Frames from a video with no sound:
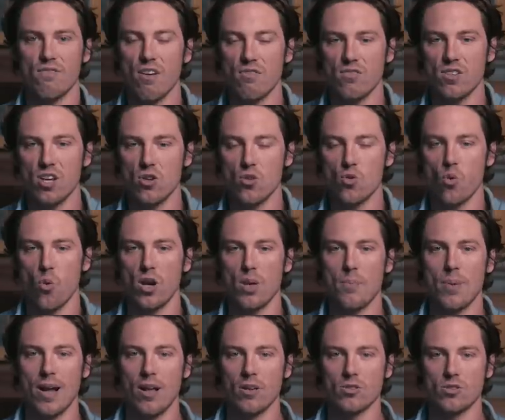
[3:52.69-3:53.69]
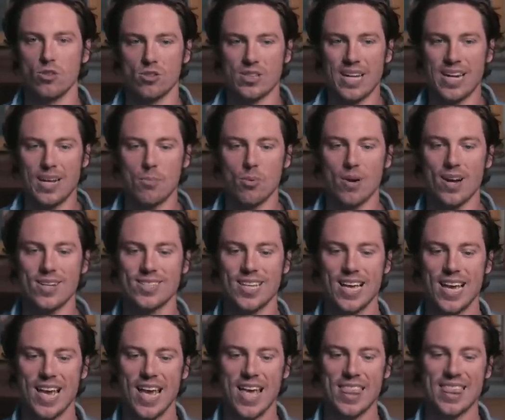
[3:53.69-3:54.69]
15, 20 pounds to your standing press,
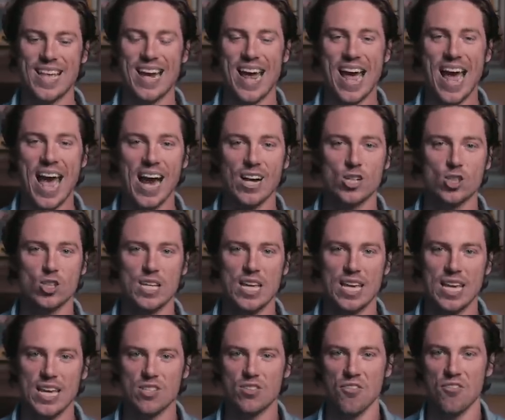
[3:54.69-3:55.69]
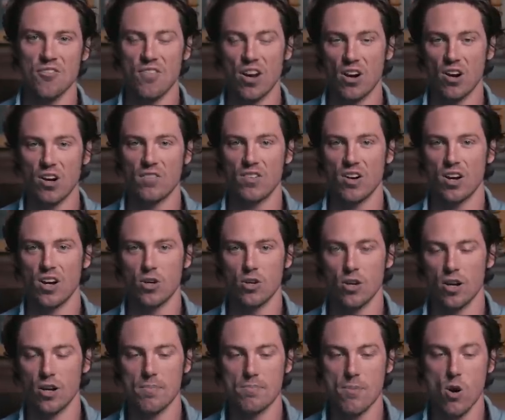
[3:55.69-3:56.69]
that actually is very, very
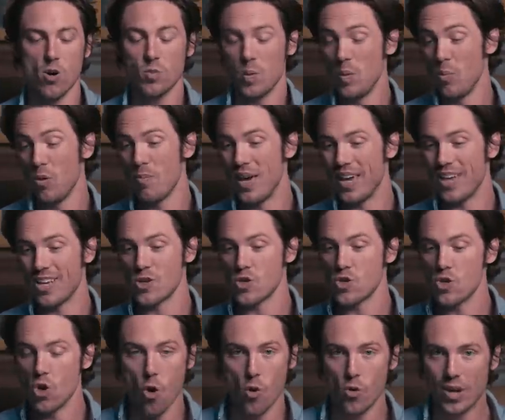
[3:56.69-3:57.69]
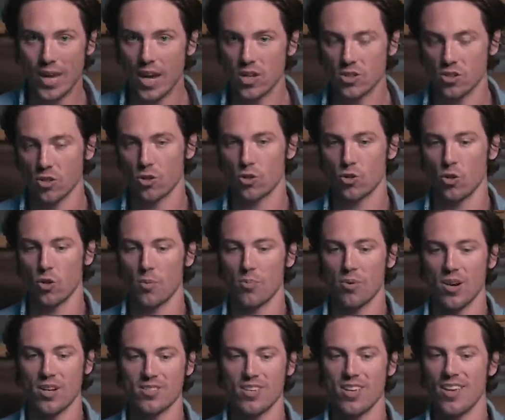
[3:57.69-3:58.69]
good. Most people make no gains on their shoulder
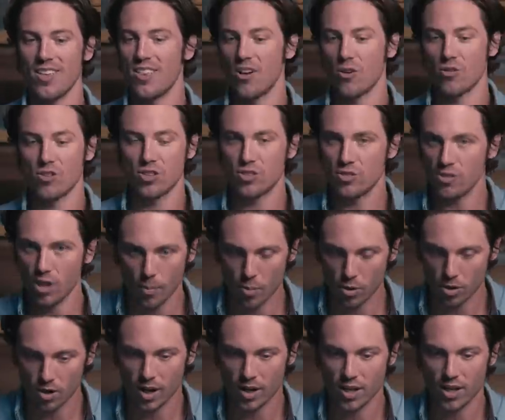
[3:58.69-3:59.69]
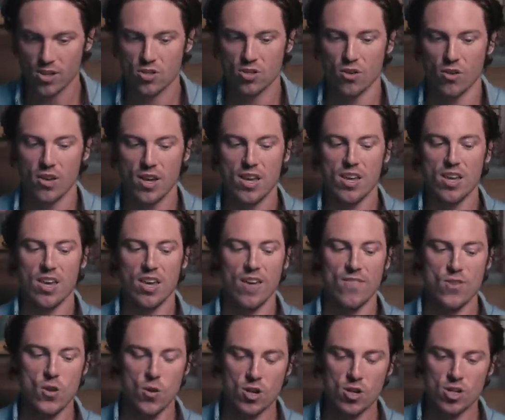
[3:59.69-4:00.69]
press. They're stubborn on it. So
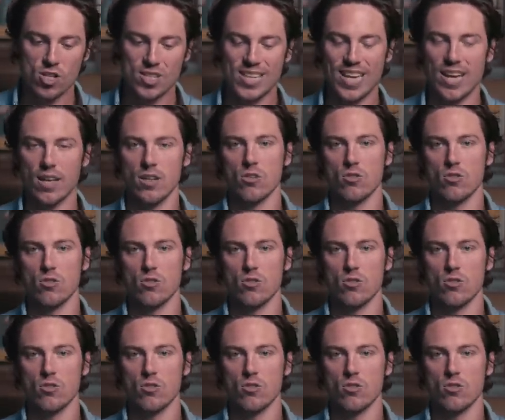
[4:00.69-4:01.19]
if you can just get